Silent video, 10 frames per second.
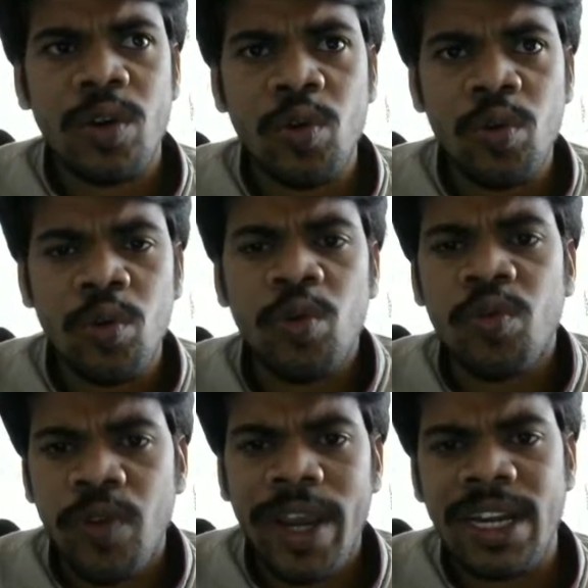to
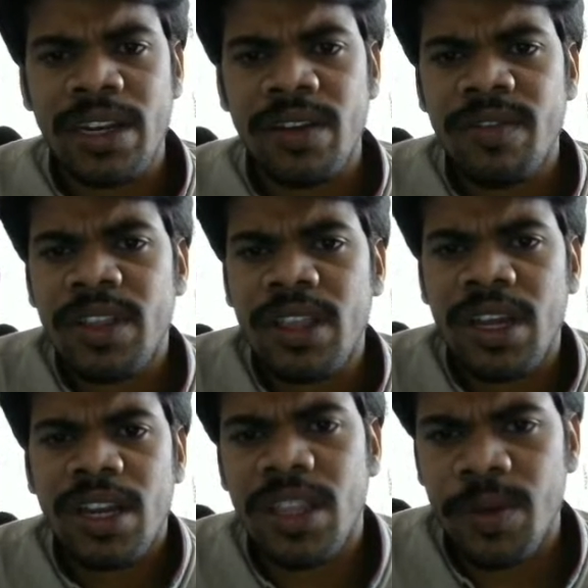do fight with
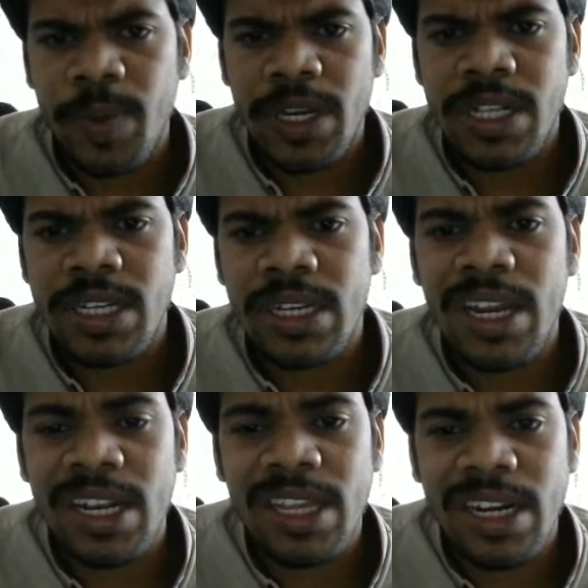another person,
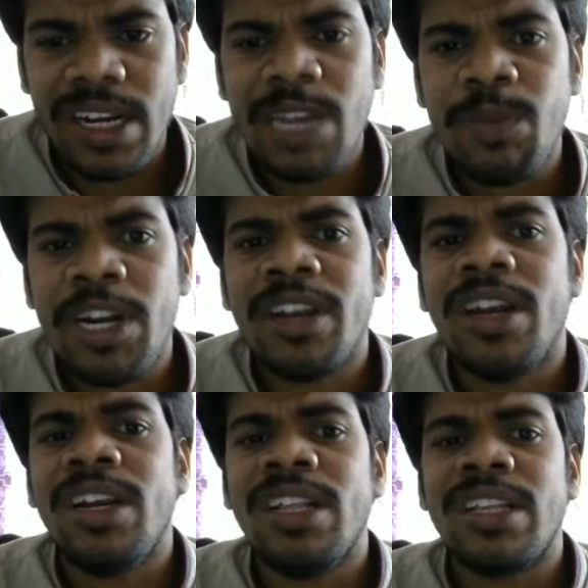at that time
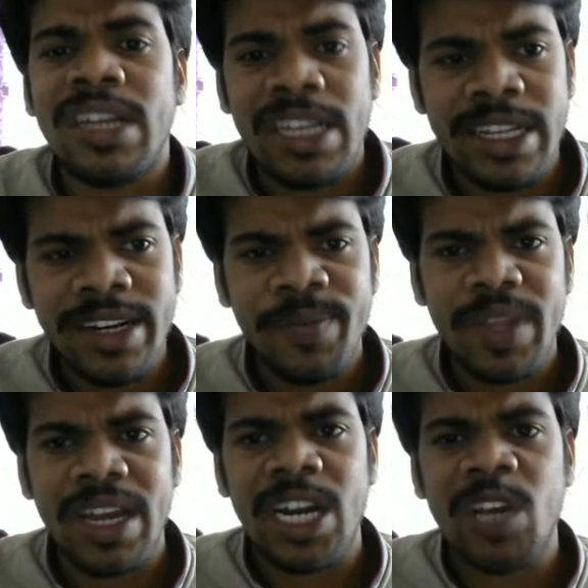adrenaline is released
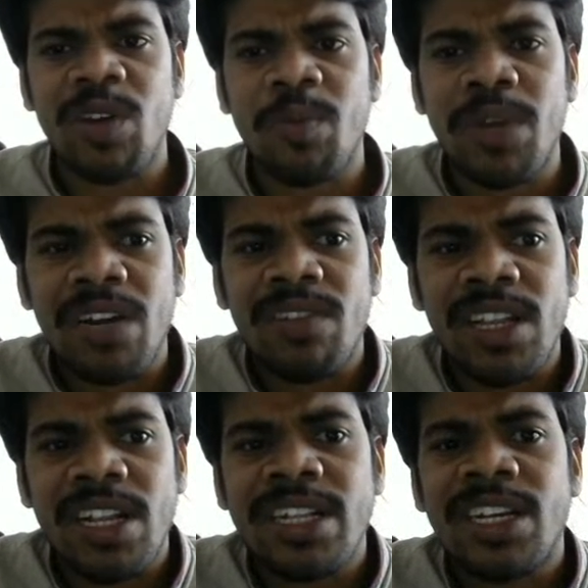and our blood
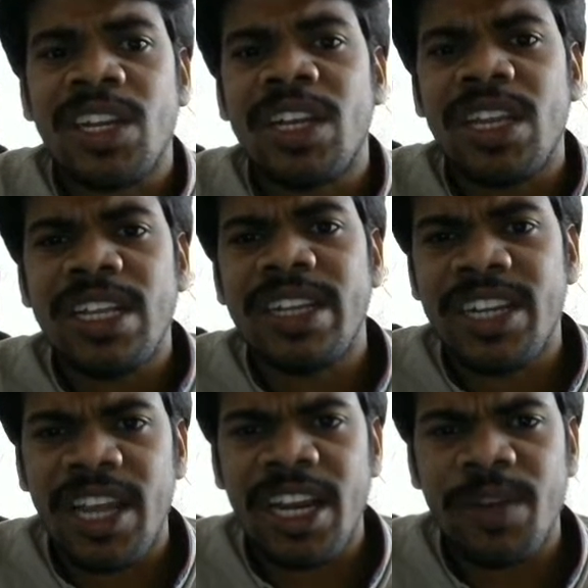vessels are increased
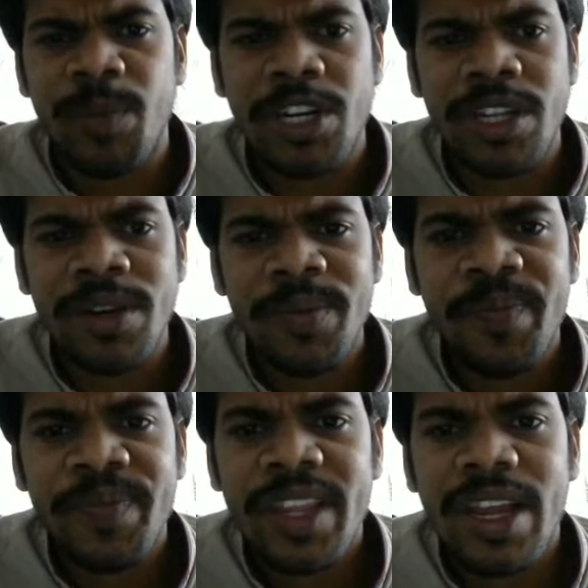in diameter
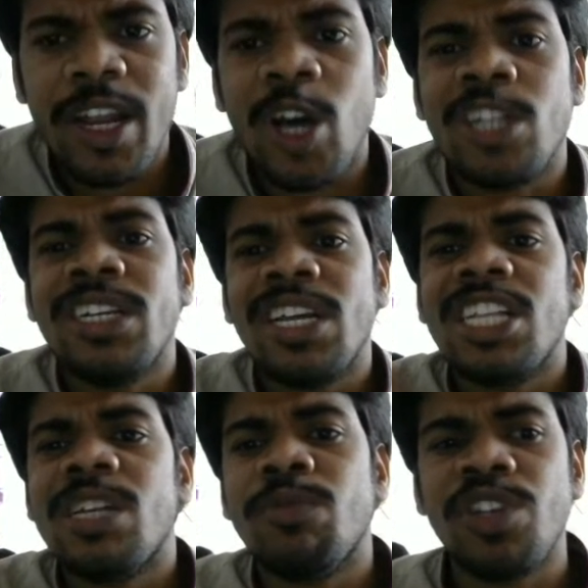and oxygen
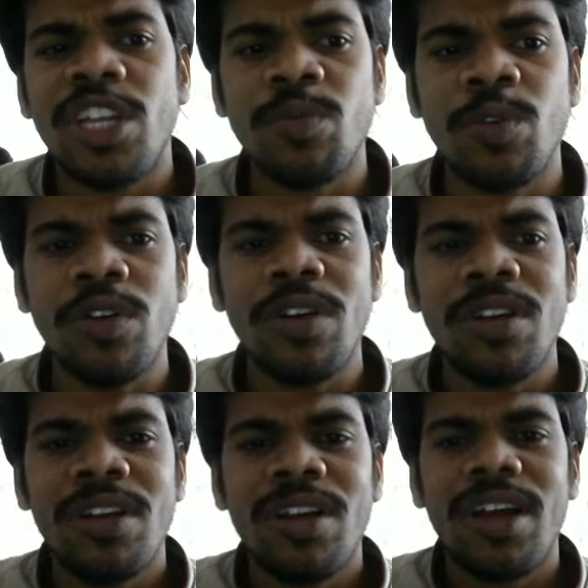consumption is more
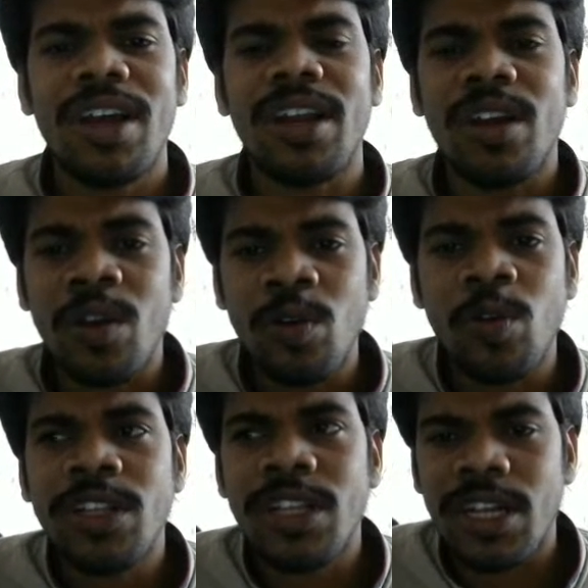and
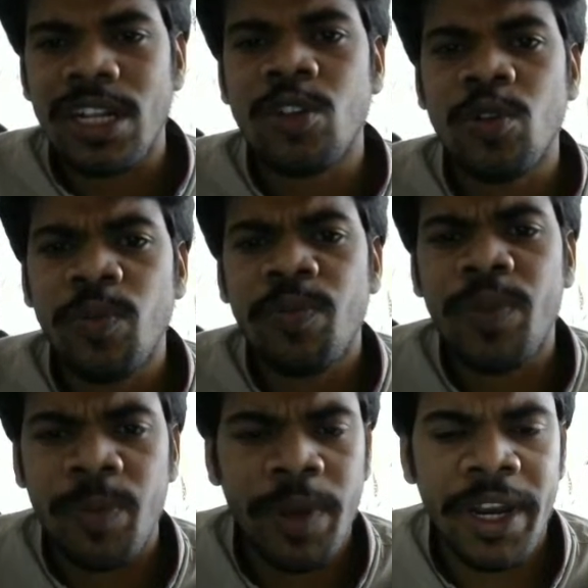glucose is also
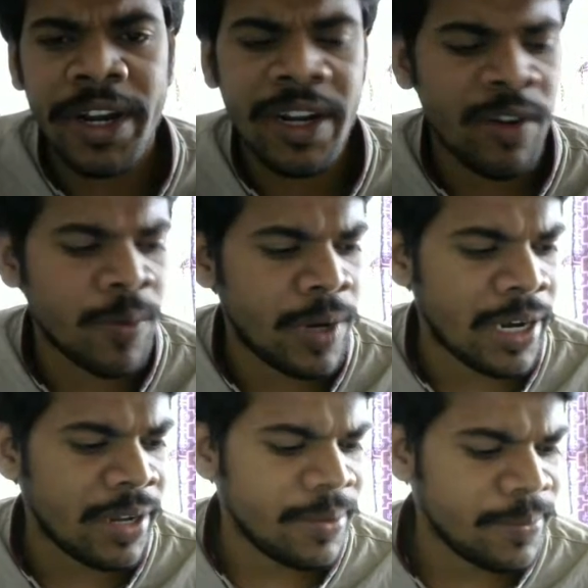prepared in our blood.